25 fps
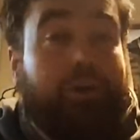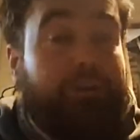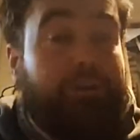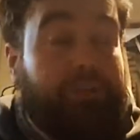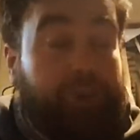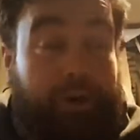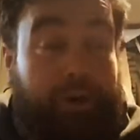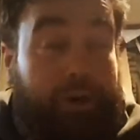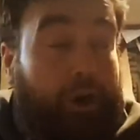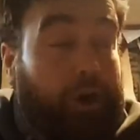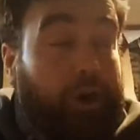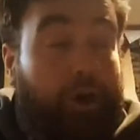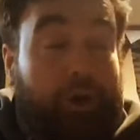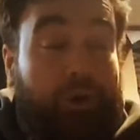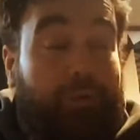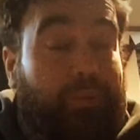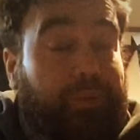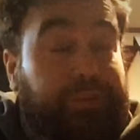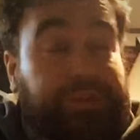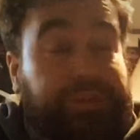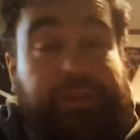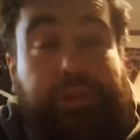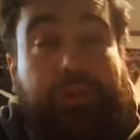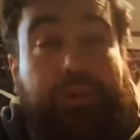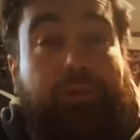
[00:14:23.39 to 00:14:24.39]
The colonel
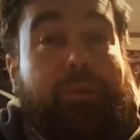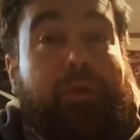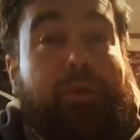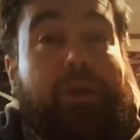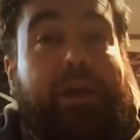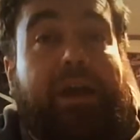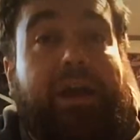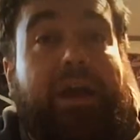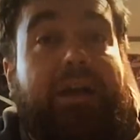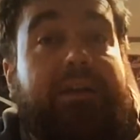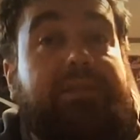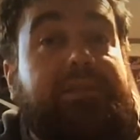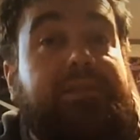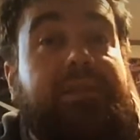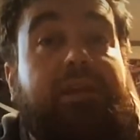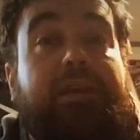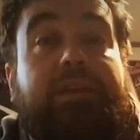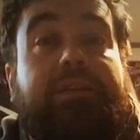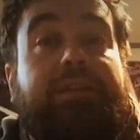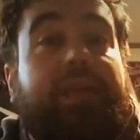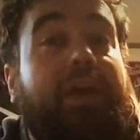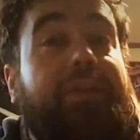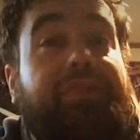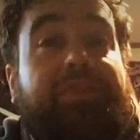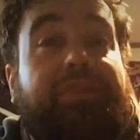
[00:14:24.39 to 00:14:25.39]
was humoring us.
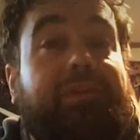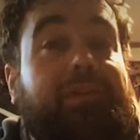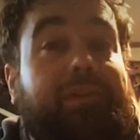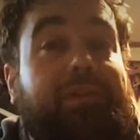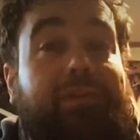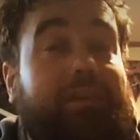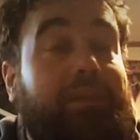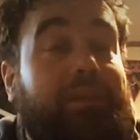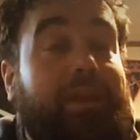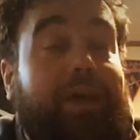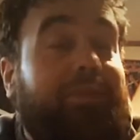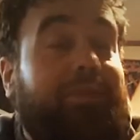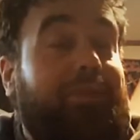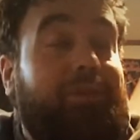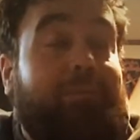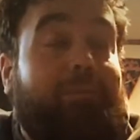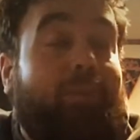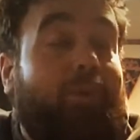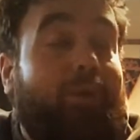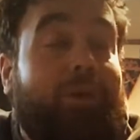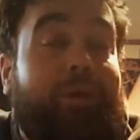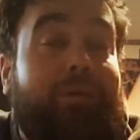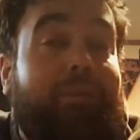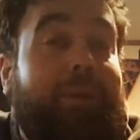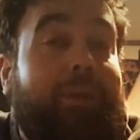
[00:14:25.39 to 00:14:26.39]
Nothing
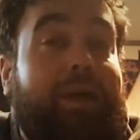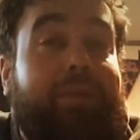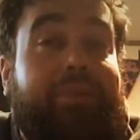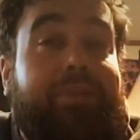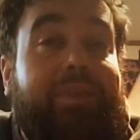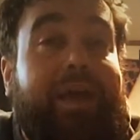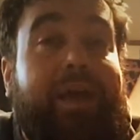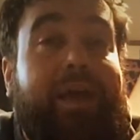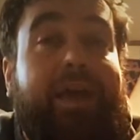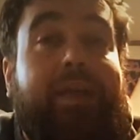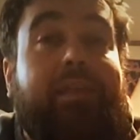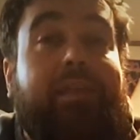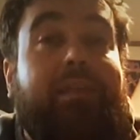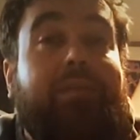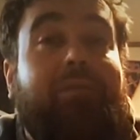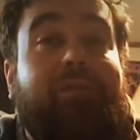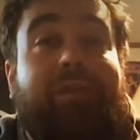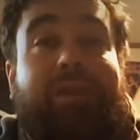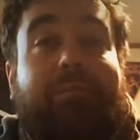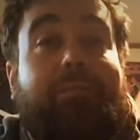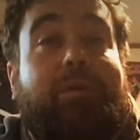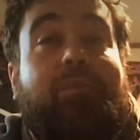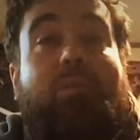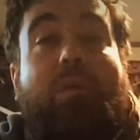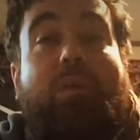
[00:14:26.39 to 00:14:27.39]
more about that.
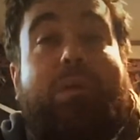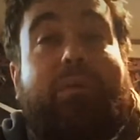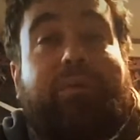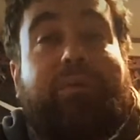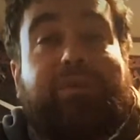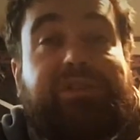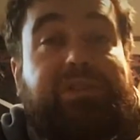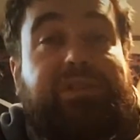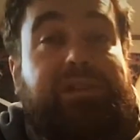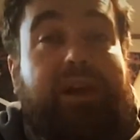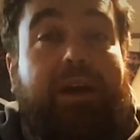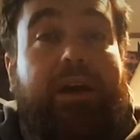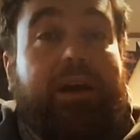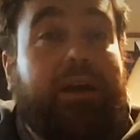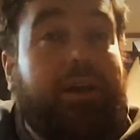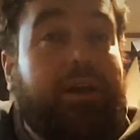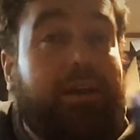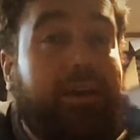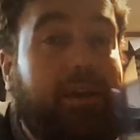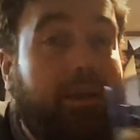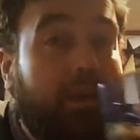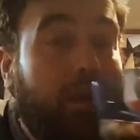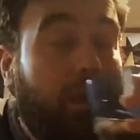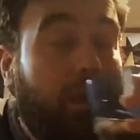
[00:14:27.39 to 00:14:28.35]
I mean, we were stuck.